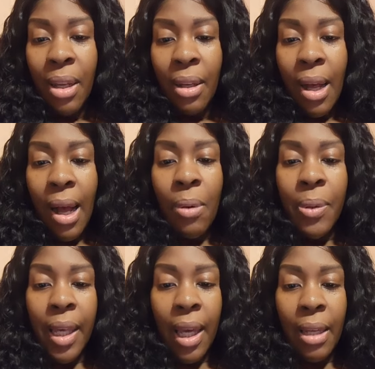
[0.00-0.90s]
How
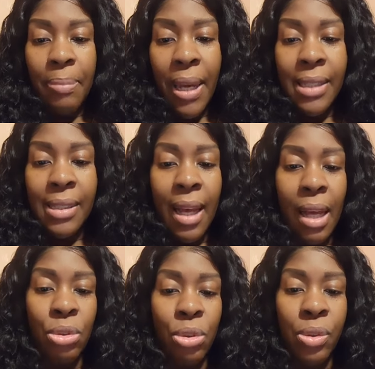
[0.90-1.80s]
can? Pa di how
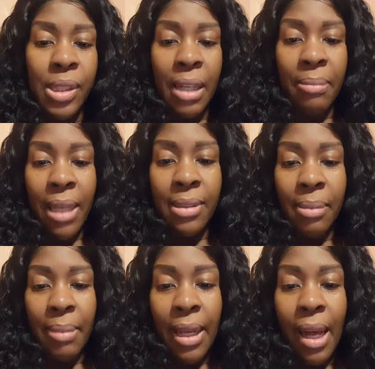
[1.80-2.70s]
do you send my
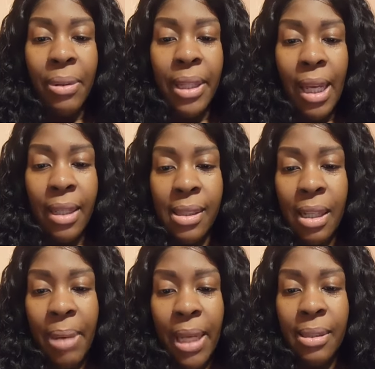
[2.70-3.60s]
demand? How can I send
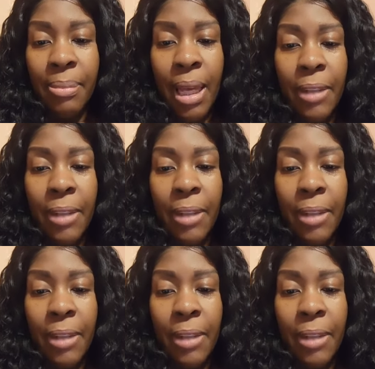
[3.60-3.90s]
my demand?